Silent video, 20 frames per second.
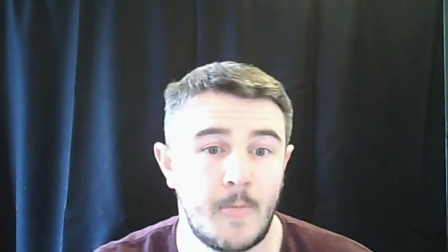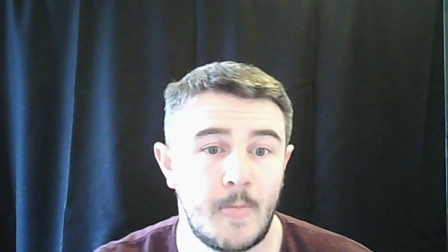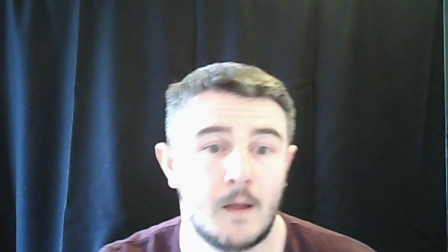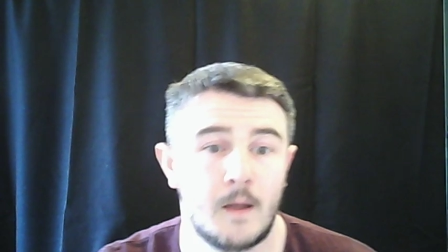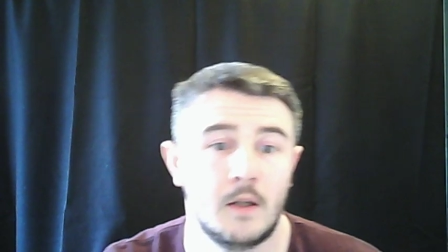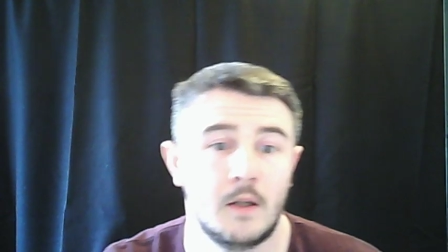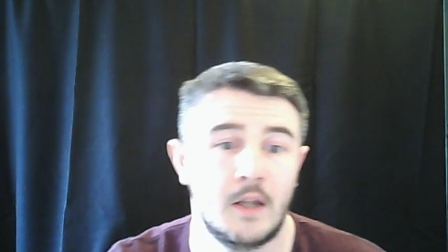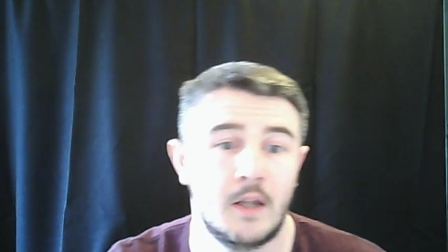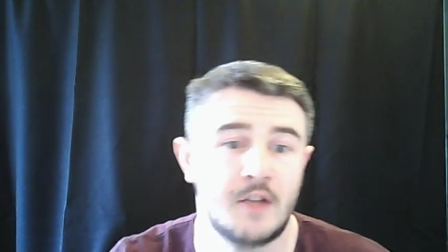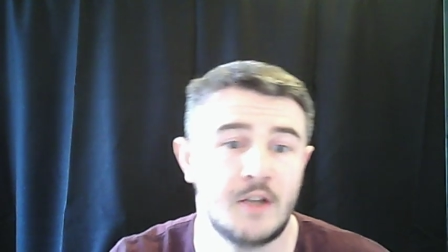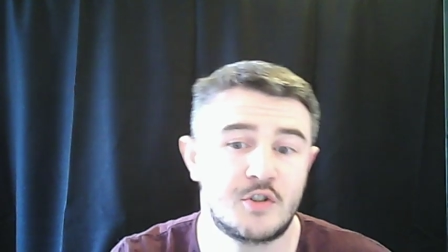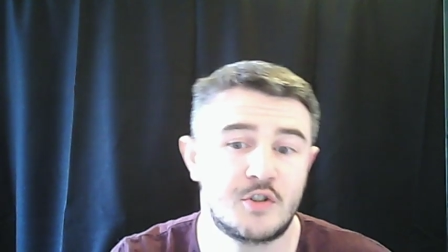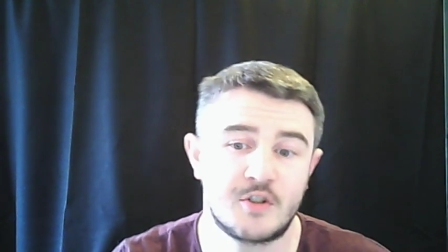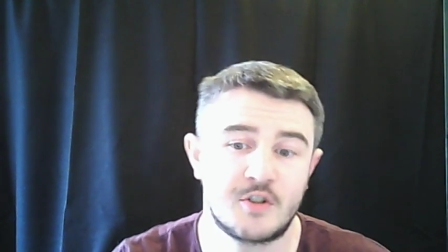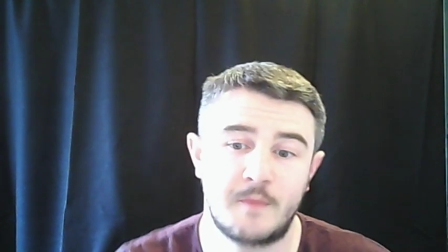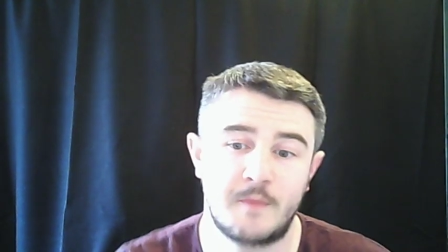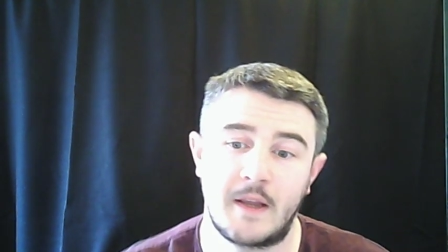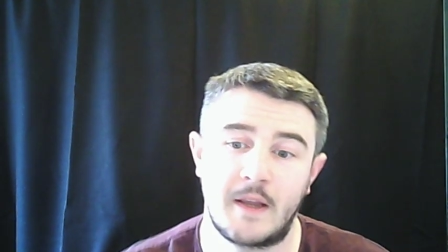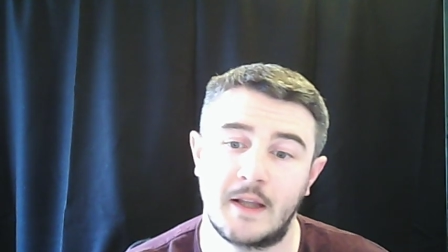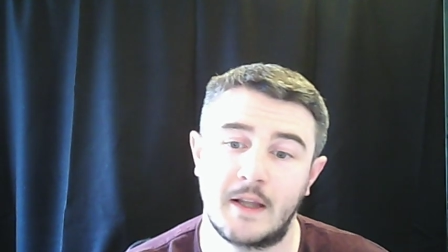let's
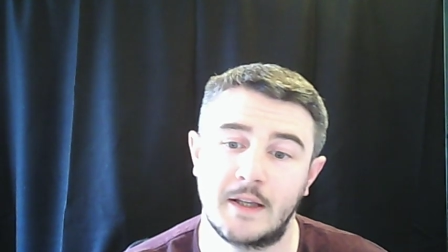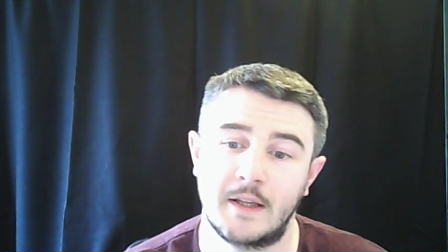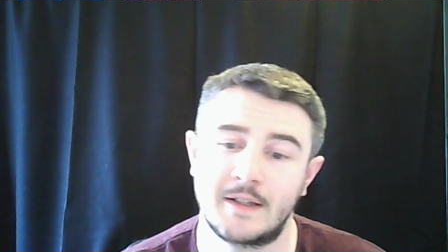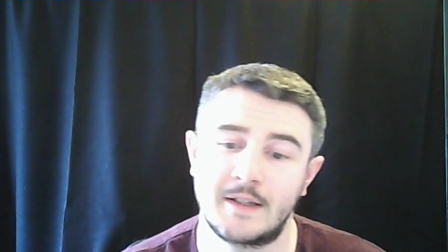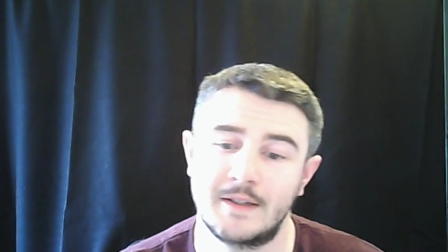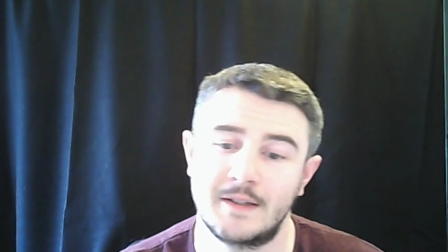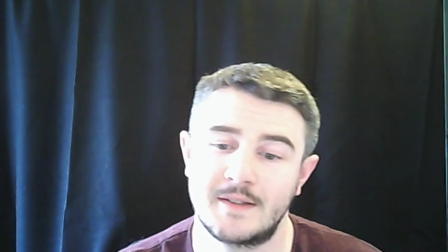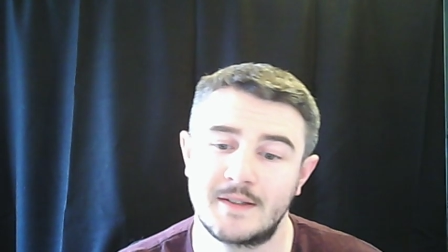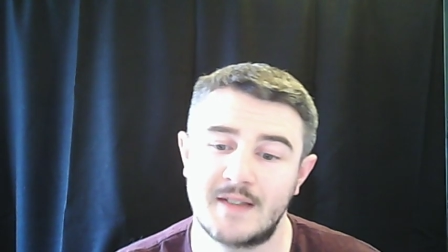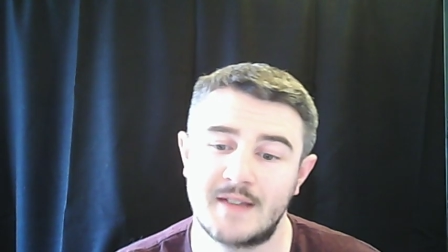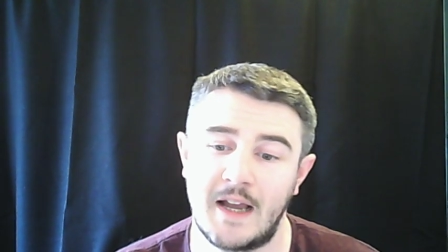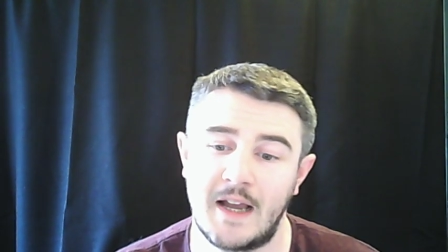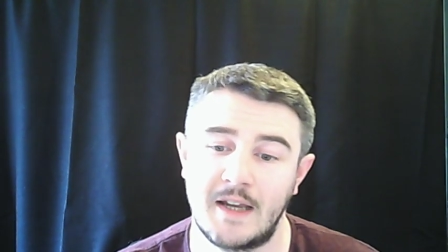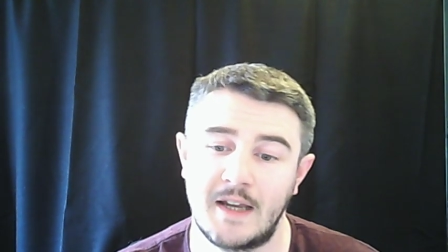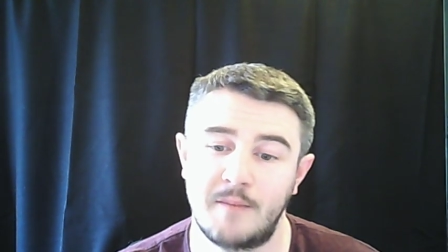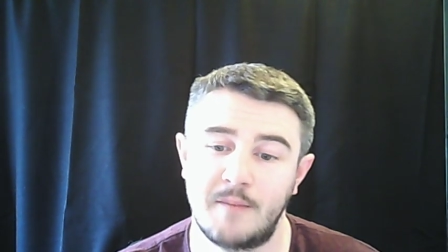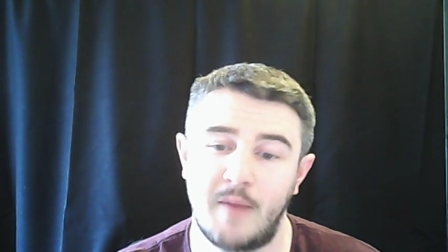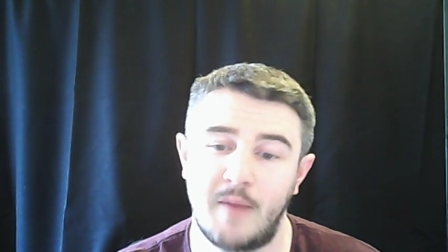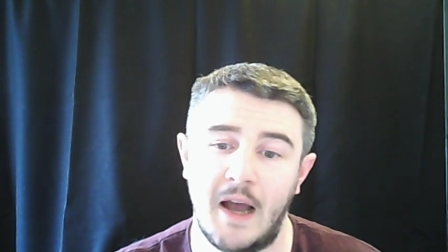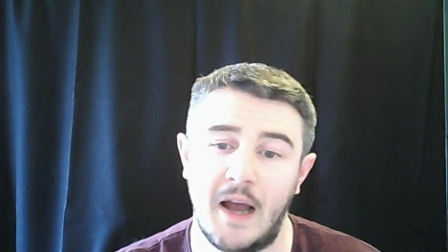just make a little
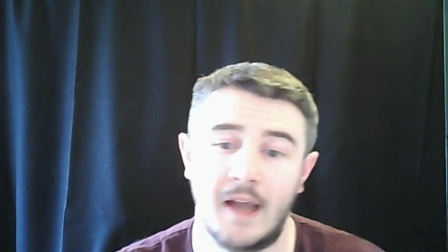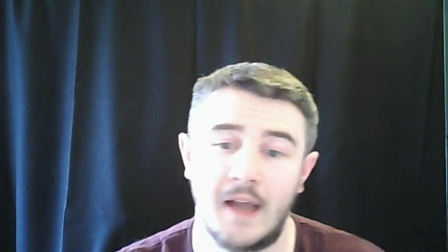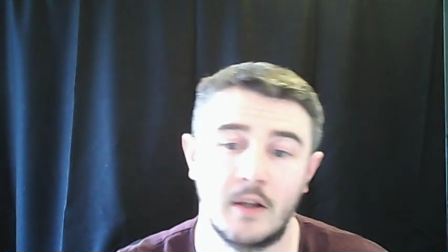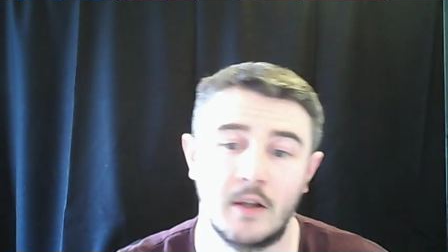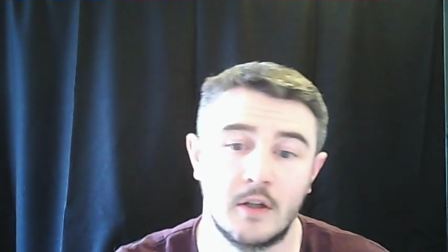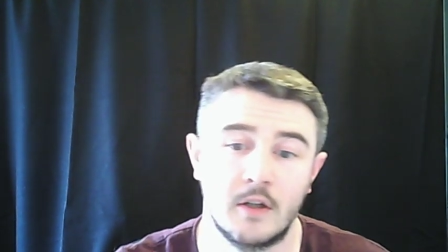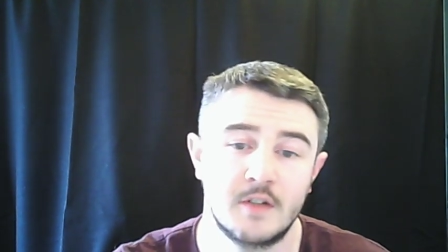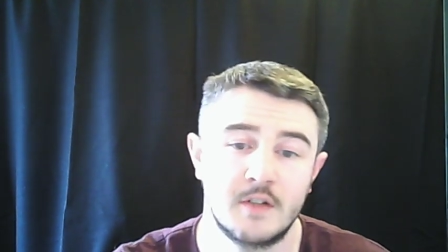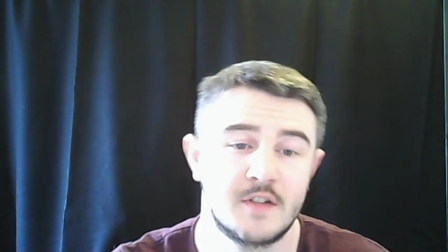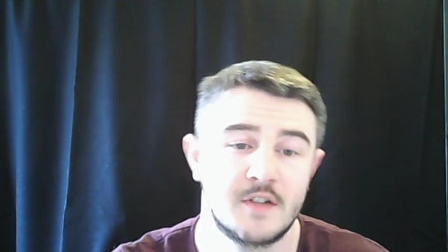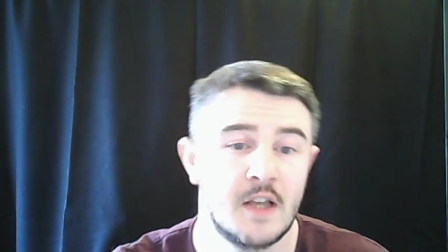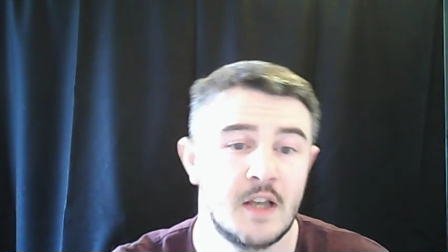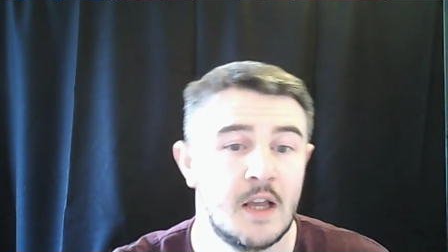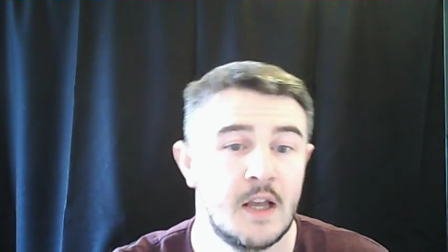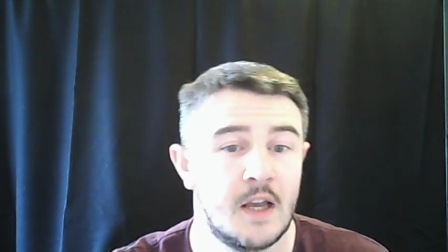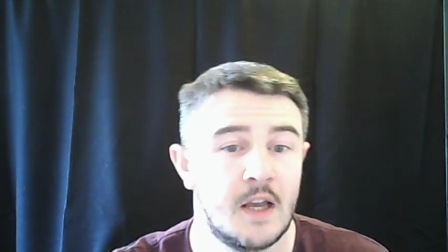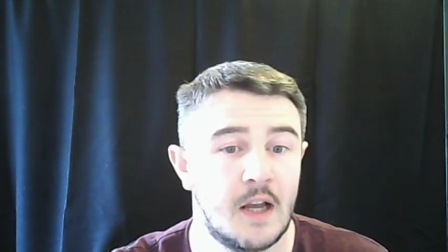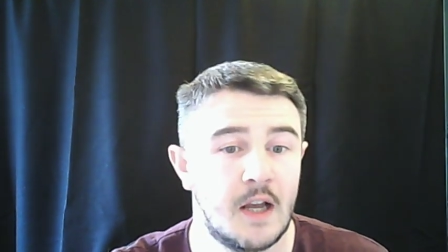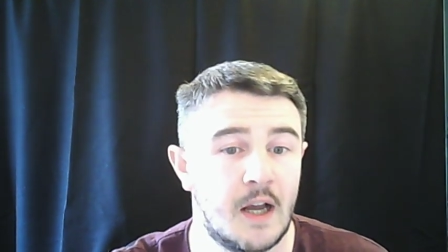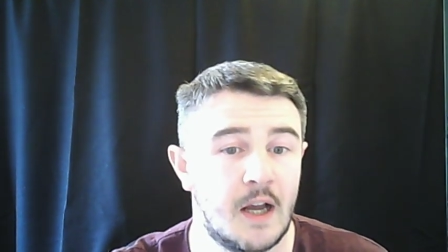tiny pilot
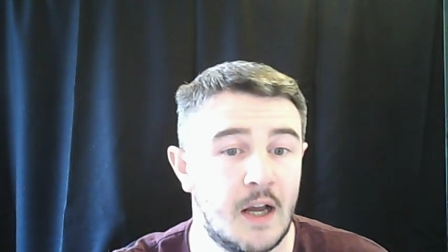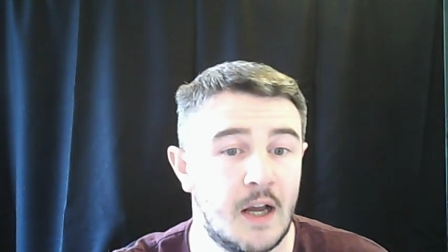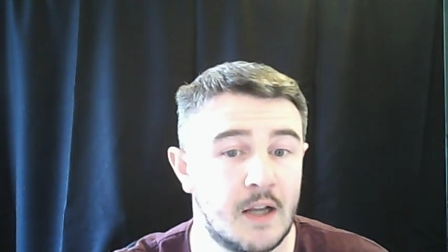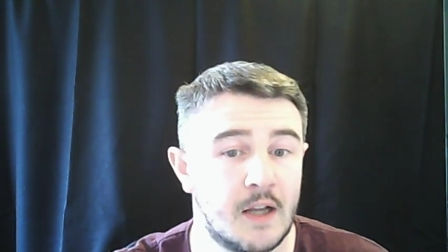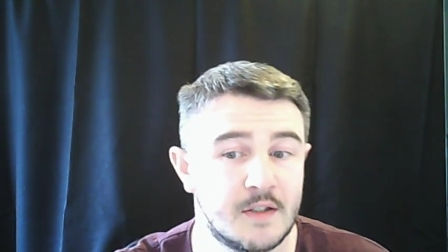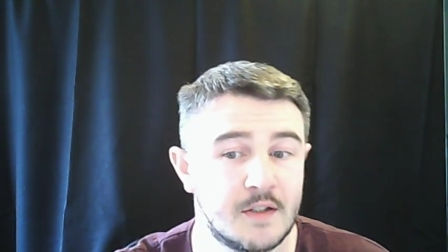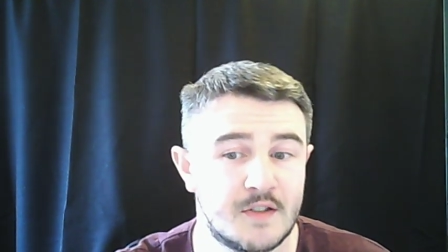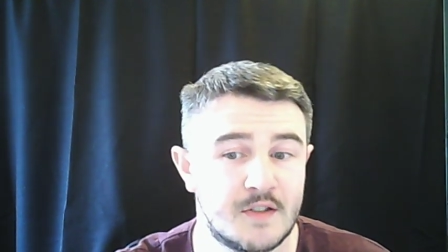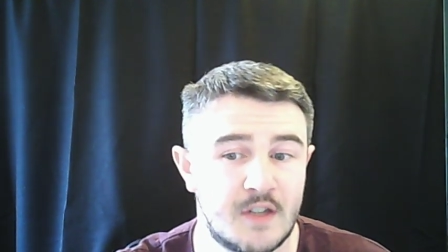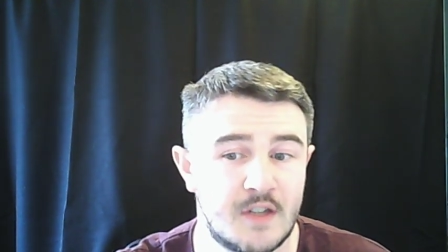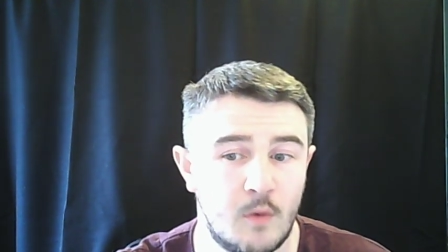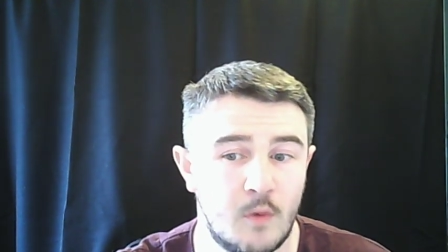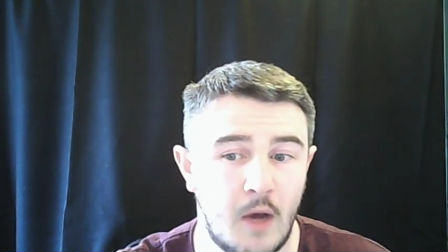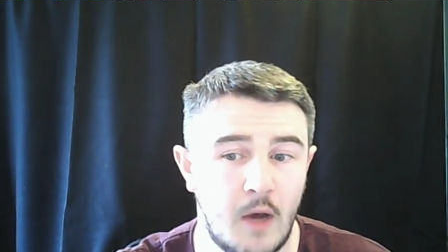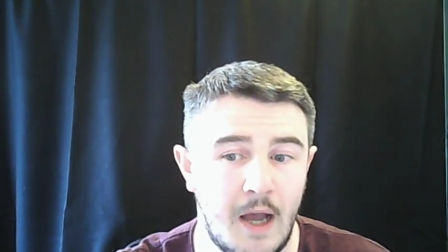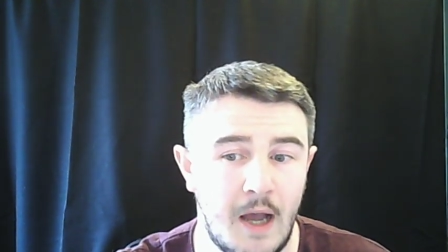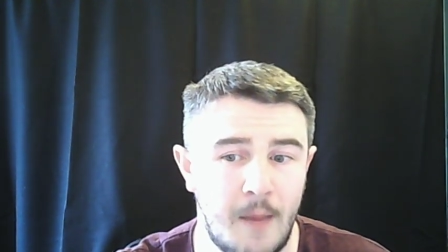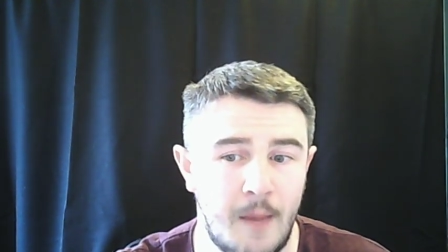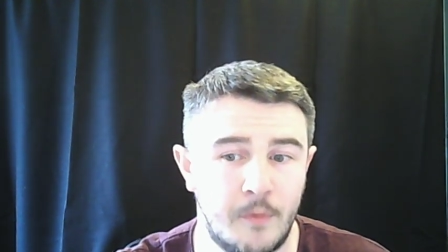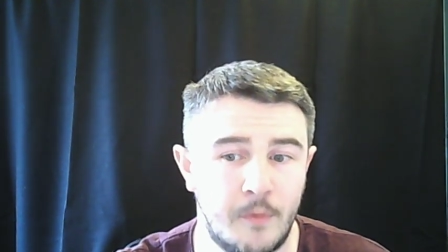and see
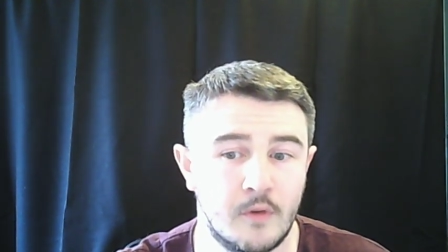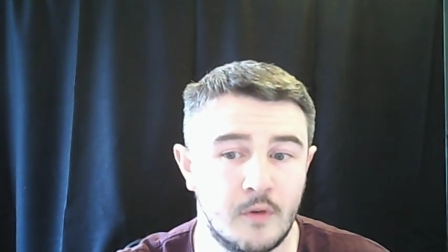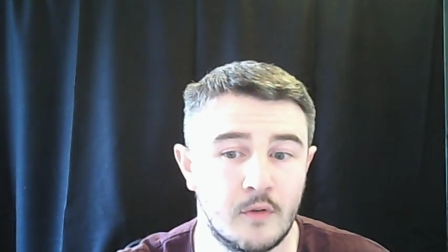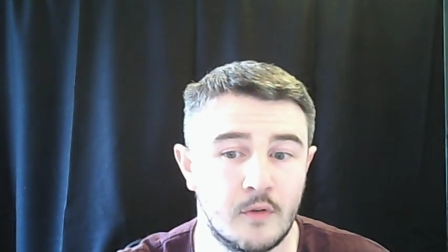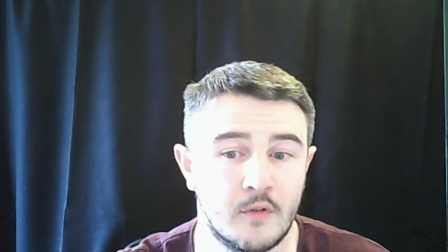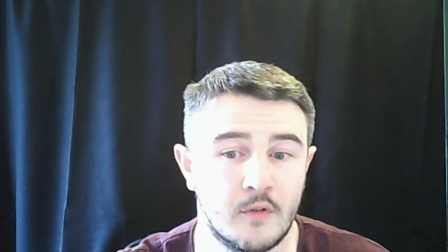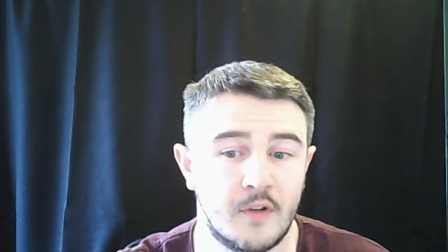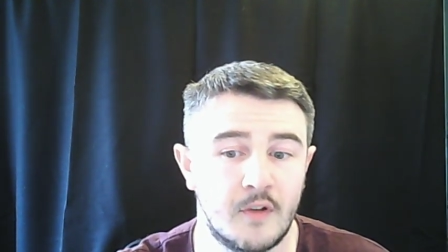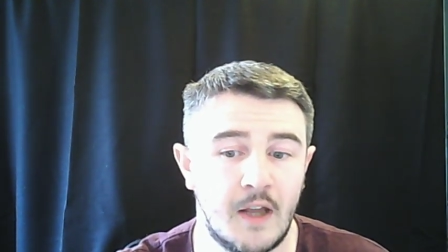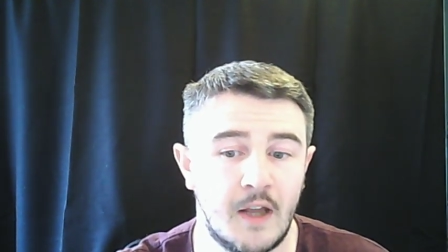what happens.